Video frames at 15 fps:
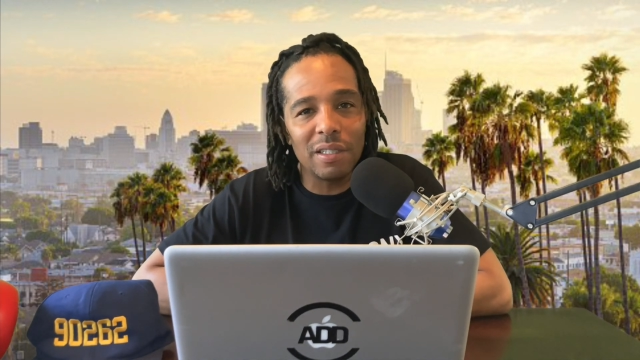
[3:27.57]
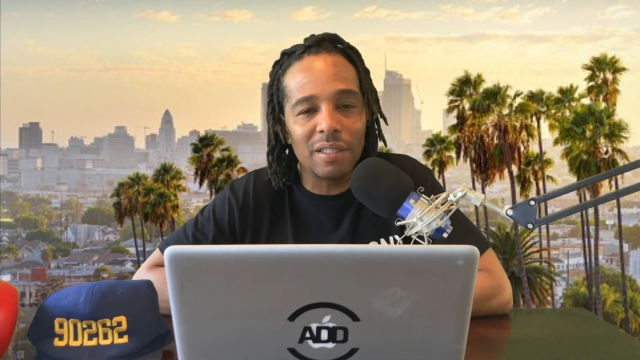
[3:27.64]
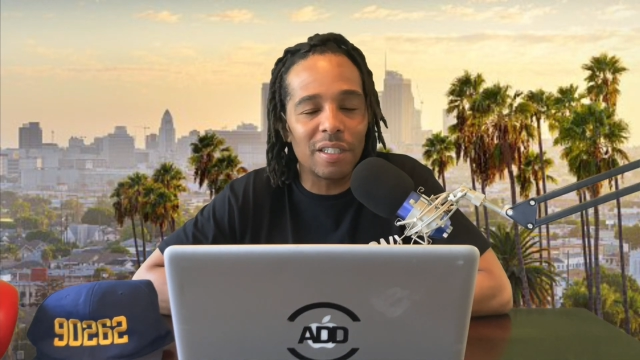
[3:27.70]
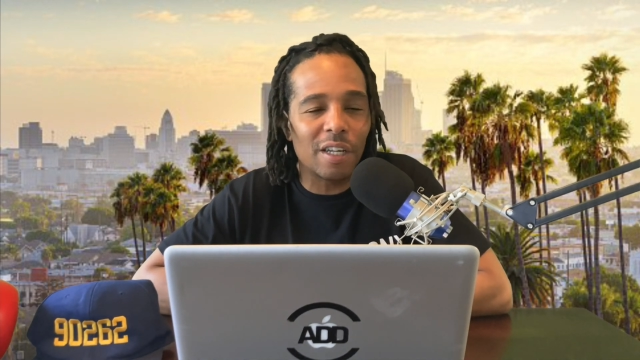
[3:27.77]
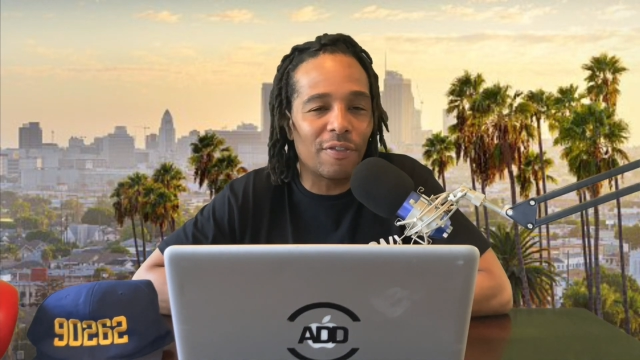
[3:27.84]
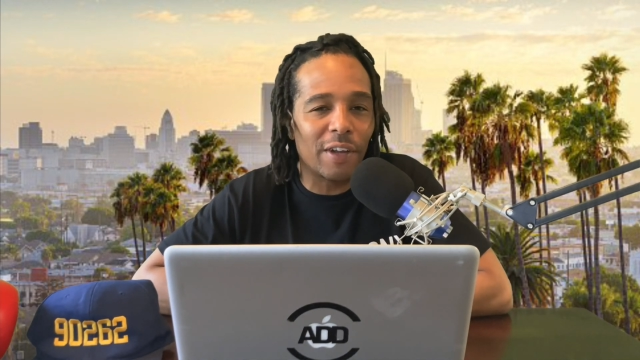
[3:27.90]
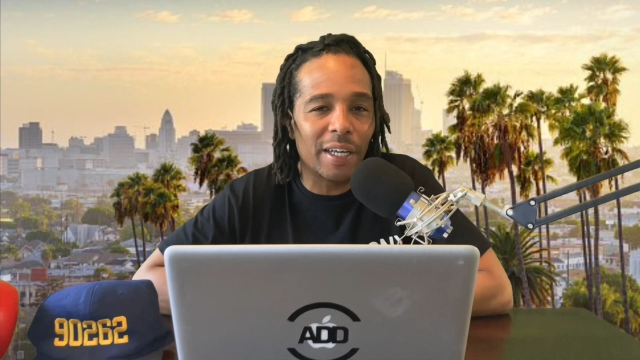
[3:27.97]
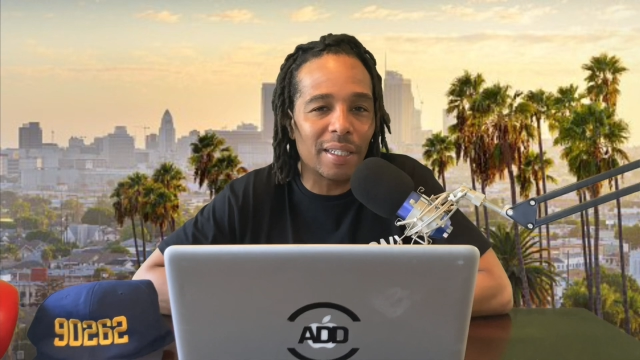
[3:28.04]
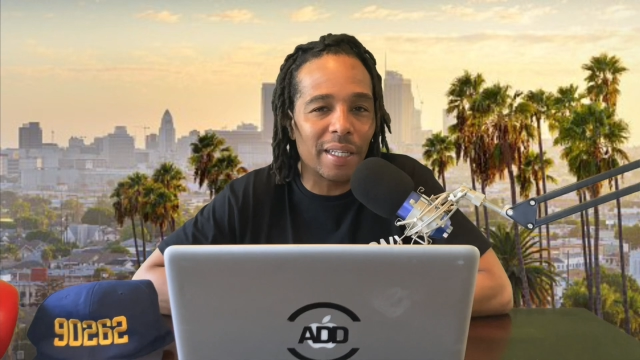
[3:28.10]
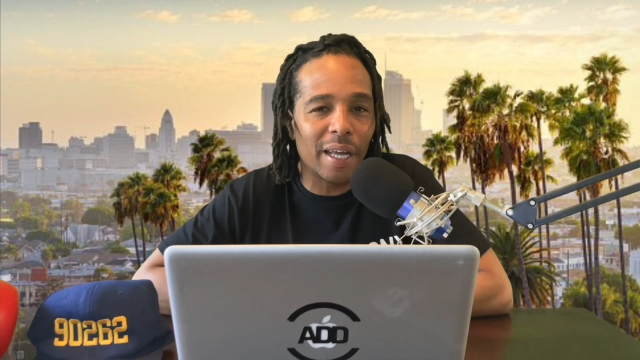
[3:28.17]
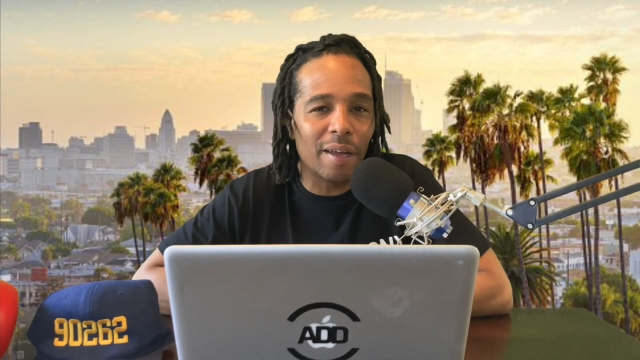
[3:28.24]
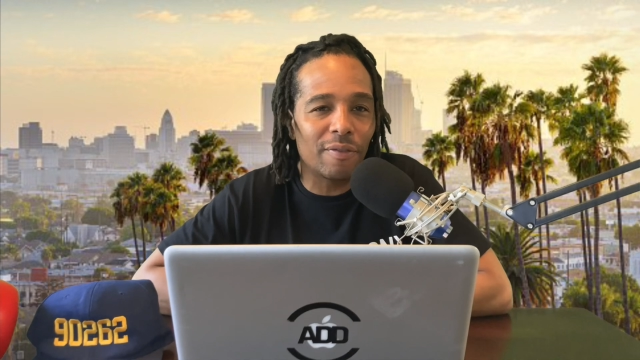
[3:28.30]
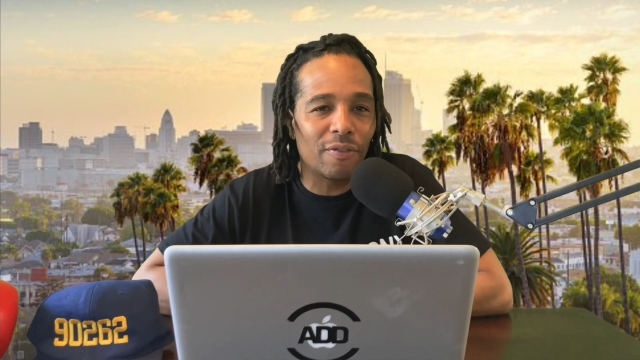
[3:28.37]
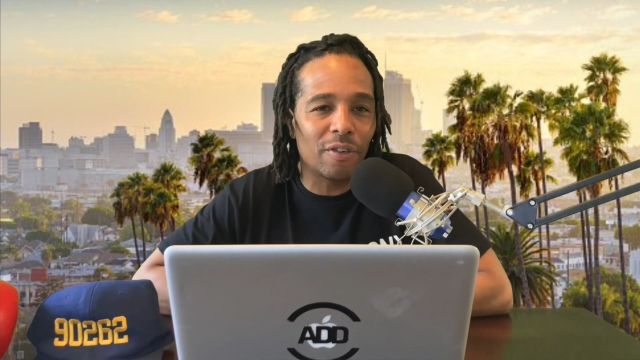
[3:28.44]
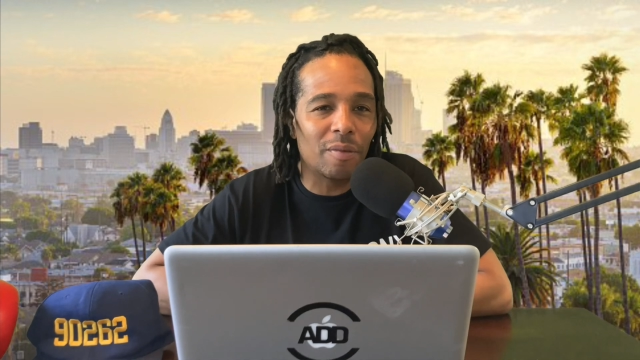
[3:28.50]
stuff like
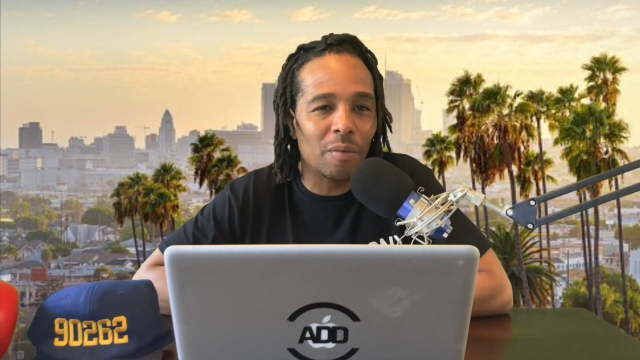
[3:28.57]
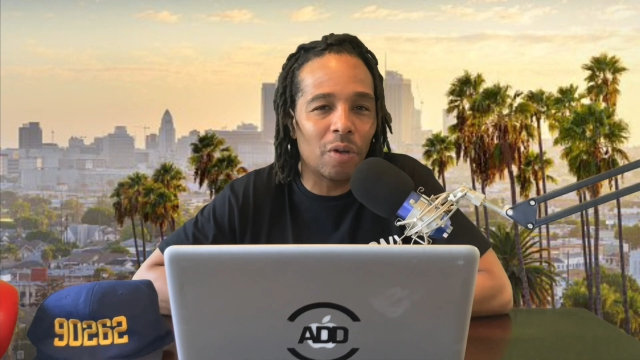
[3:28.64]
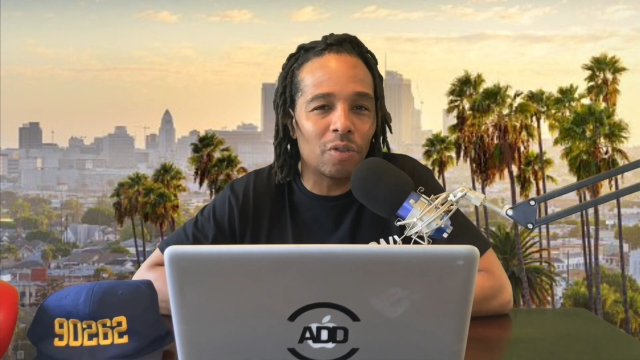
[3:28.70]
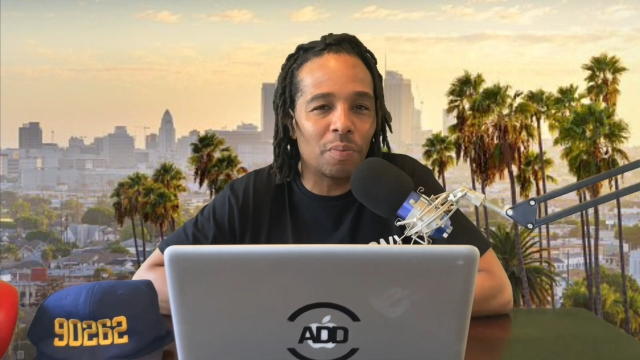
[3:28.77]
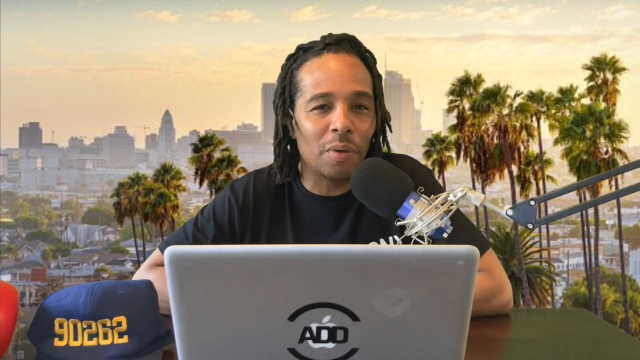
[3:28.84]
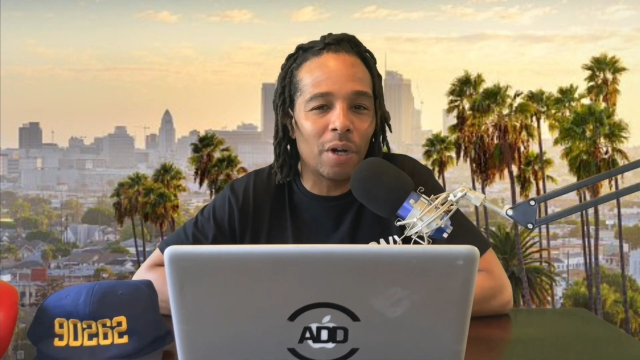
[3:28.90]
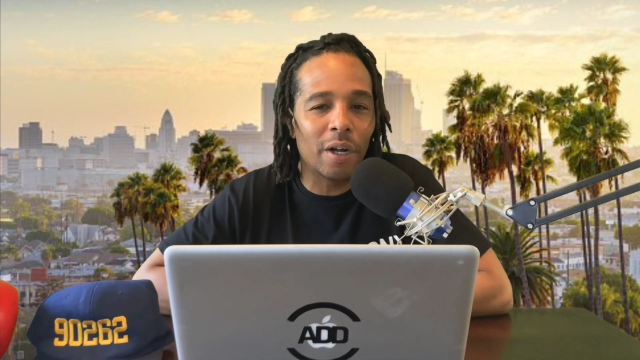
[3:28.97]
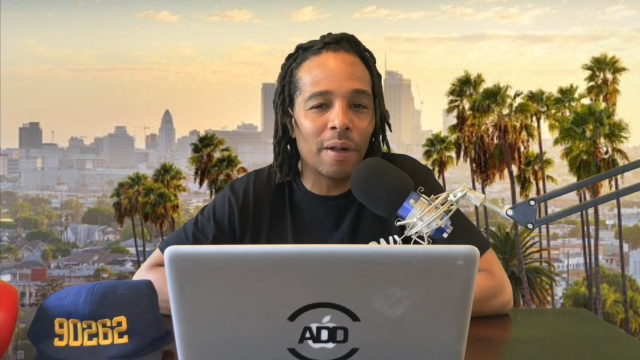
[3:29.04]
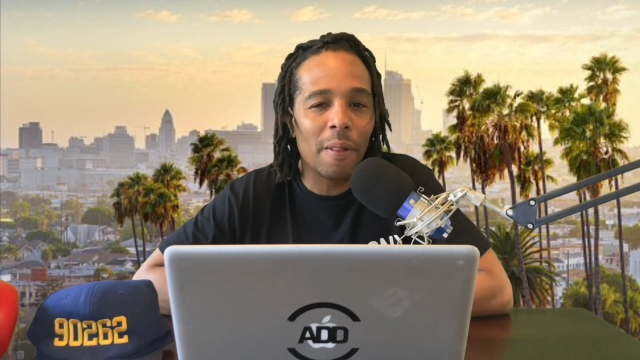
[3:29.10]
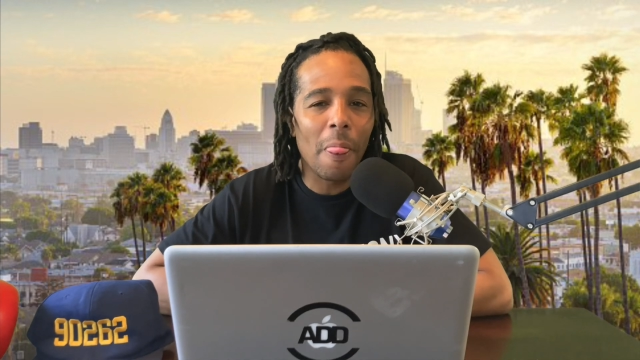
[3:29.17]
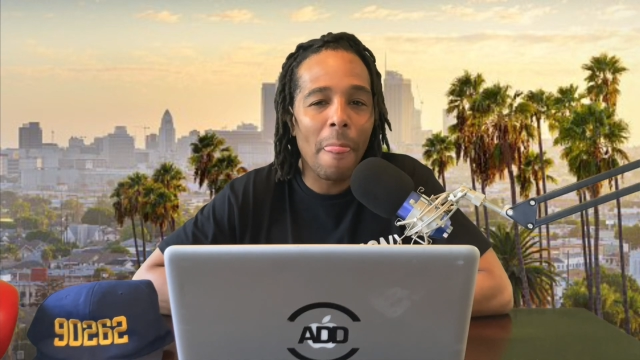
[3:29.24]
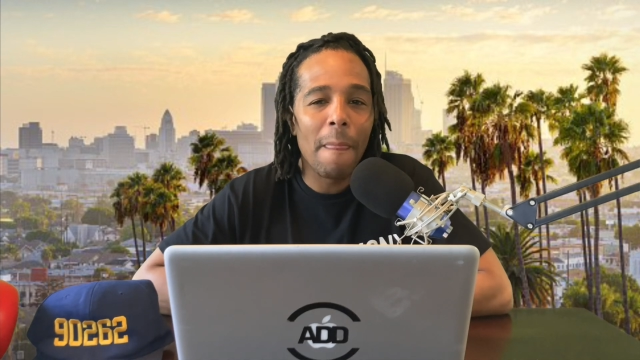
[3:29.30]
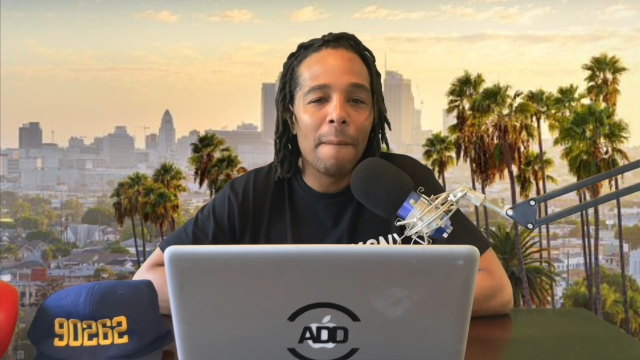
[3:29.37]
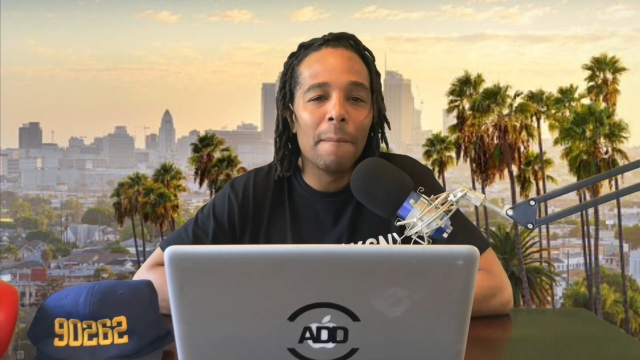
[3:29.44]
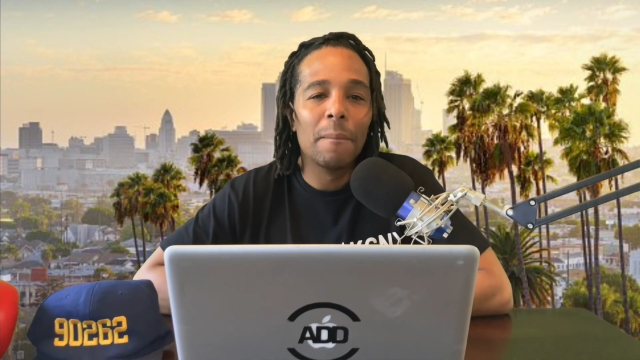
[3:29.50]
that for the most part.
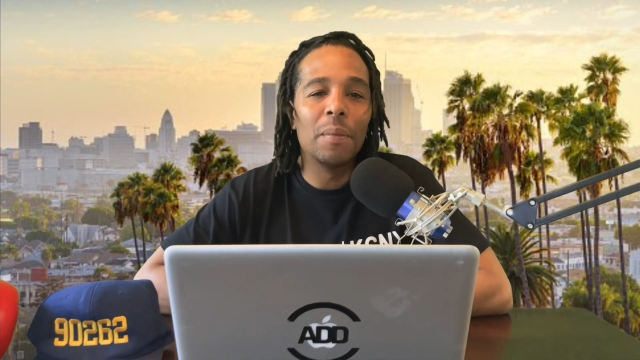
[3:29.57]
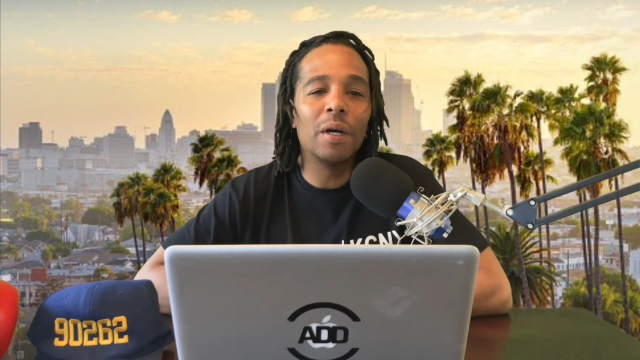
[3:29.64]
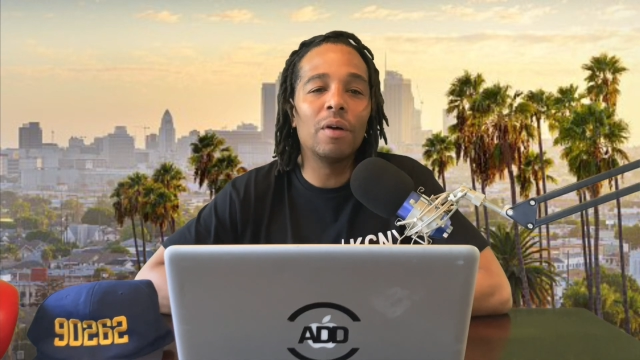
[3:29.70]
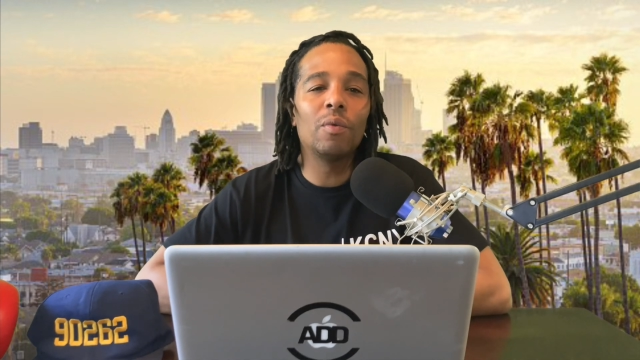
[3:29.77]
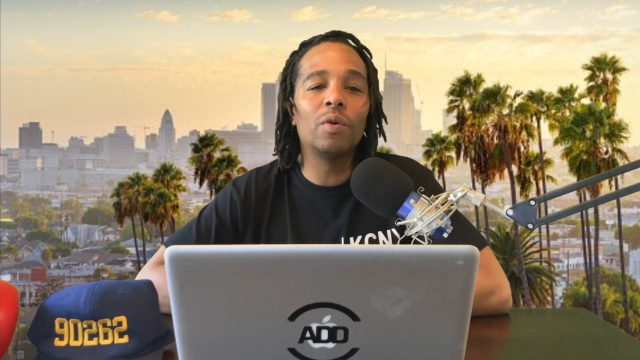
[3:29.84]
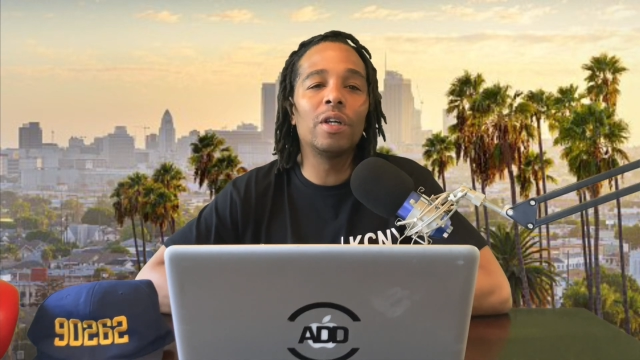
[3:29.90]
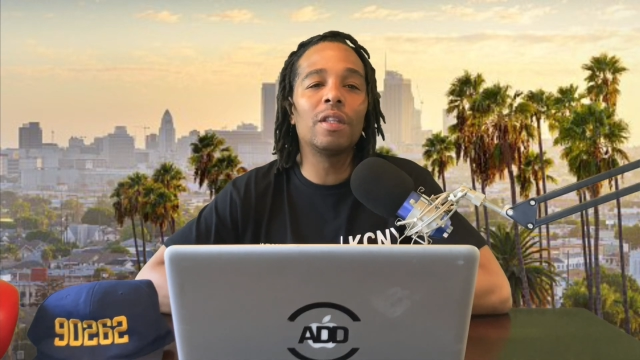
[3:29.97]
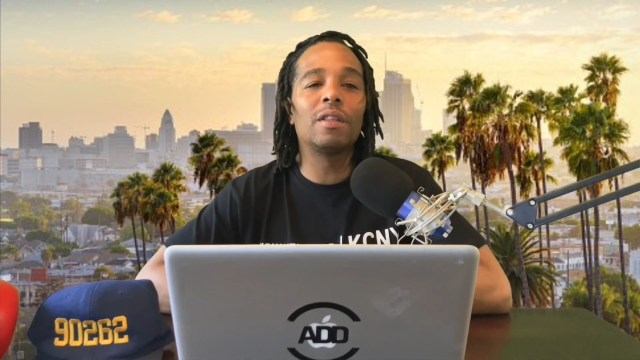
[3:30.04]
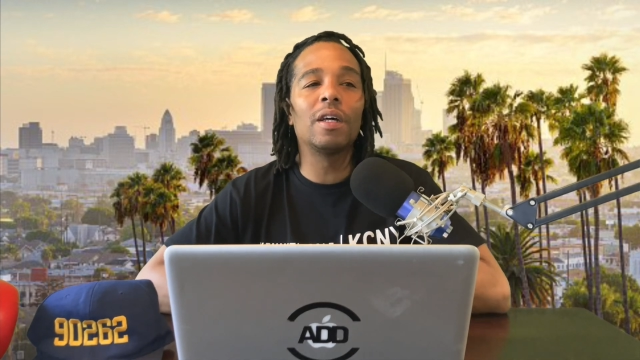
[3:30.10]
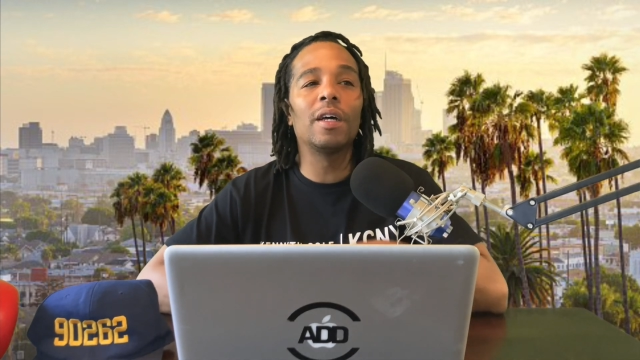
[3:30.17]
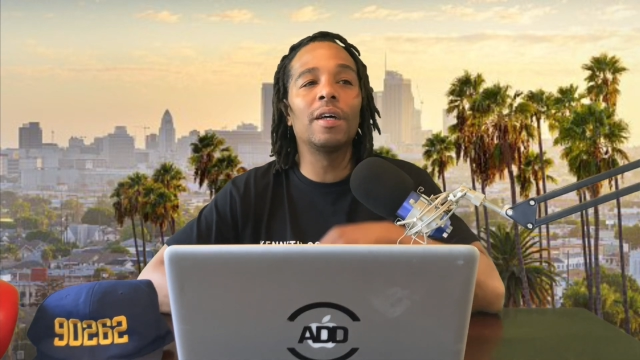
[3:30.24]
But with